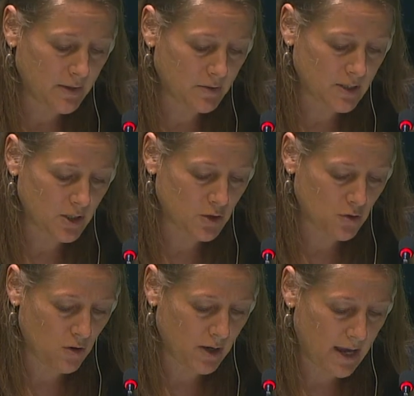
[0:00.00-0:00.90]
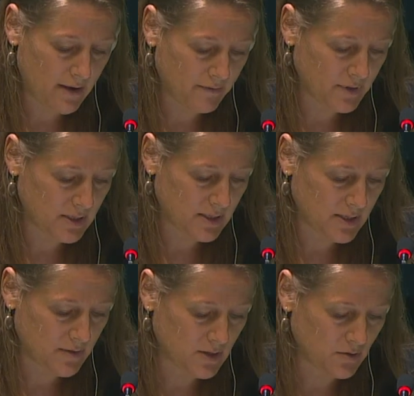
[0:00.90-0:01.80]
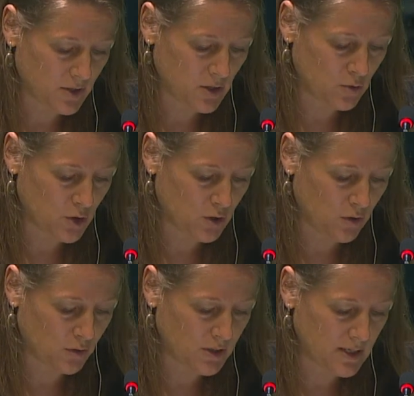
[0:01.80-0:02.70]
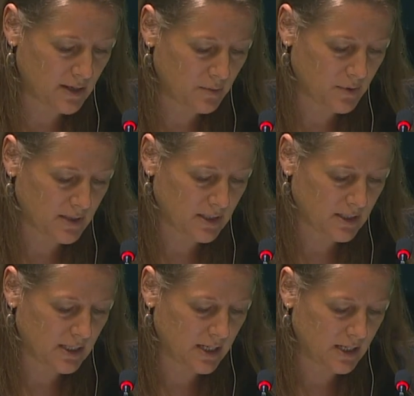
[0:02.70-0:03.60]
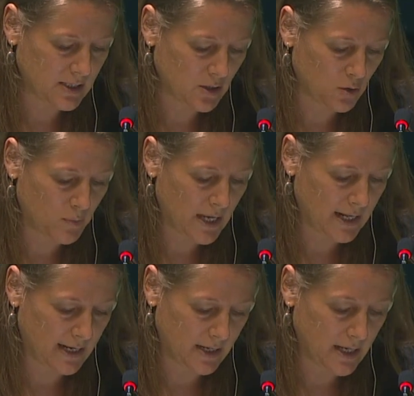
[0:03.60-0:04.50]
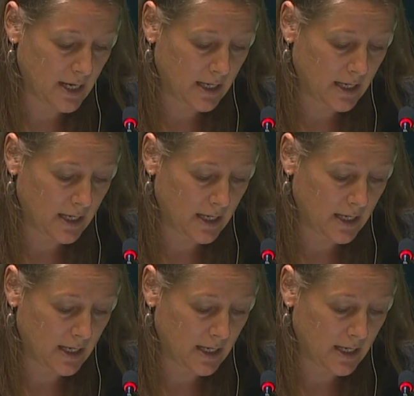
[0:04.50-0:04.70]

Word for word: There is a stronger emphasis in this resolution on dealing with detainees humanely,